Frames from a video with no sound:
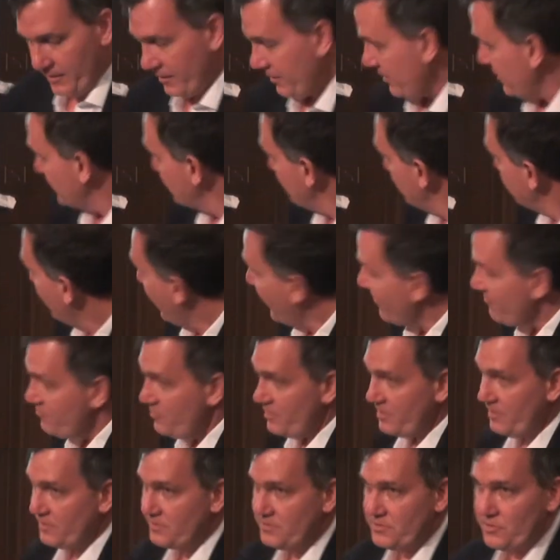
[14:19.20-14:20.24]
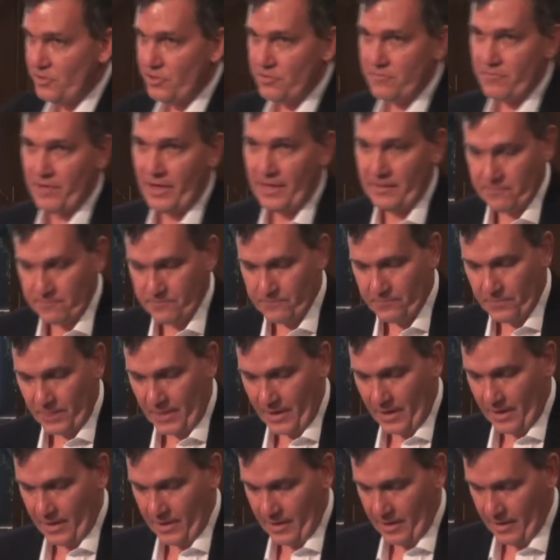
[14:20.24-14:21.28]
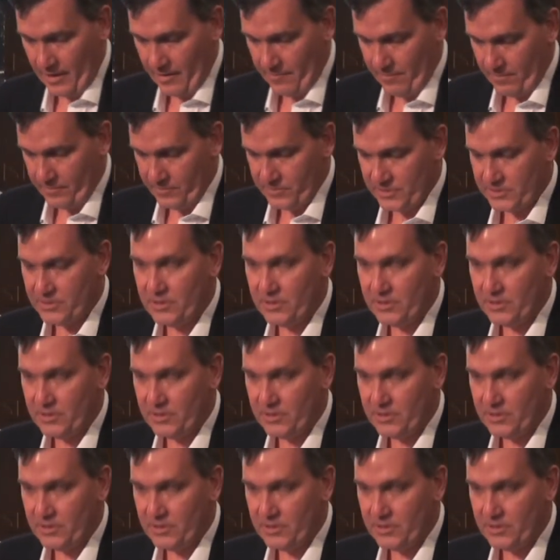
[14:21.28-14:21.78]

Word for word: and it's a five-minute survey um,